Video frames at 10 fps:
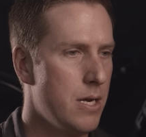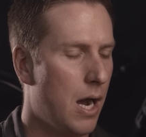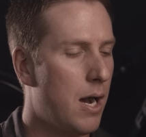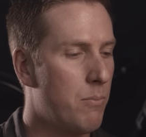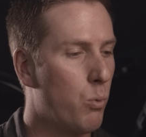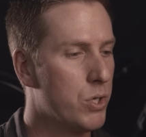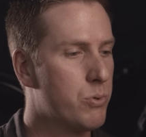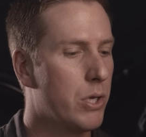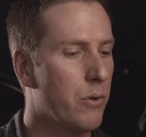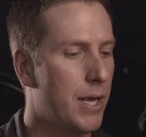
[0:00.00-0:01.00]
Once
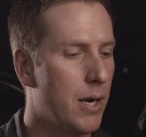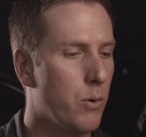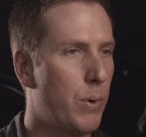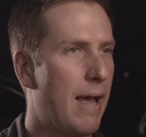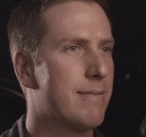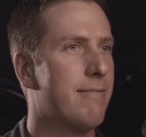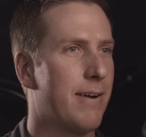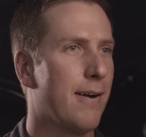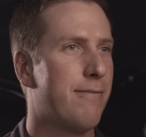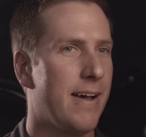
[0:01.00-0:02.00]
we go there, we have to
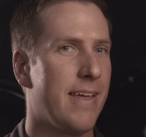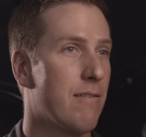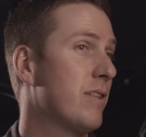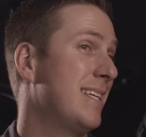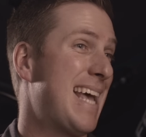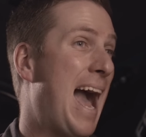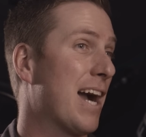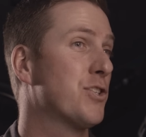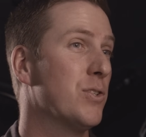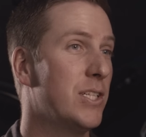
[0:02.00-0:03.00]
verify that everything's
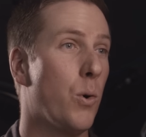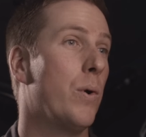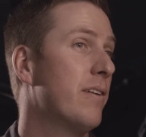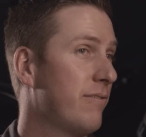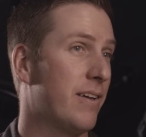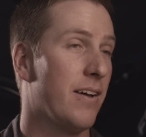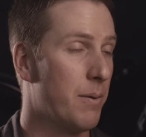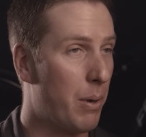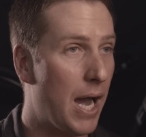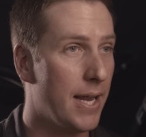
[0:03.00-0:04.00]
actually going to fit on
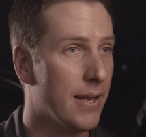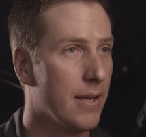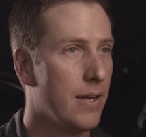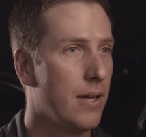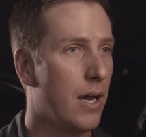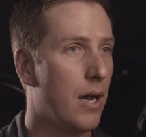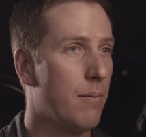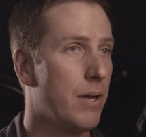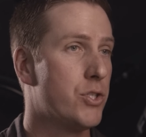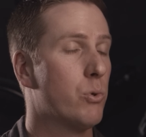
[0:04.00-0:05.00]
the bike.
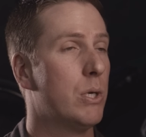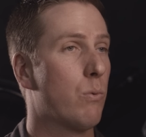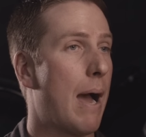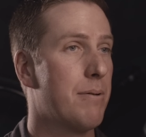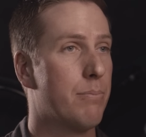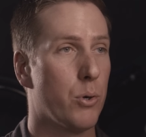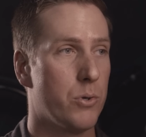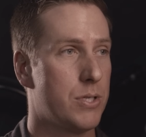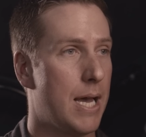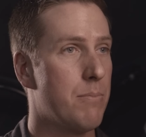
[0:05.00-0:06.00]
And so we rapid
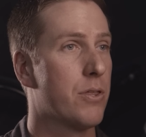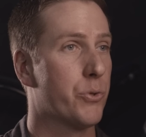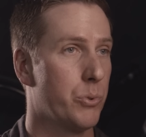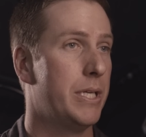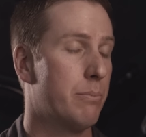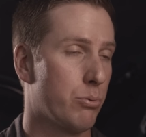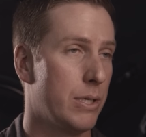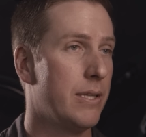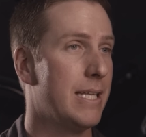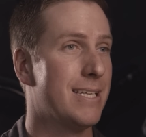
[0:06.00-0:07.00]
prototype 3D
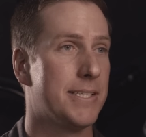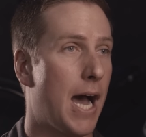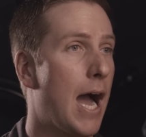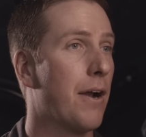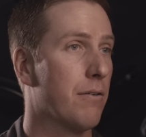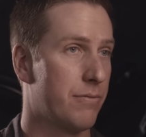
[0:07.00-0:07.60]
print the entire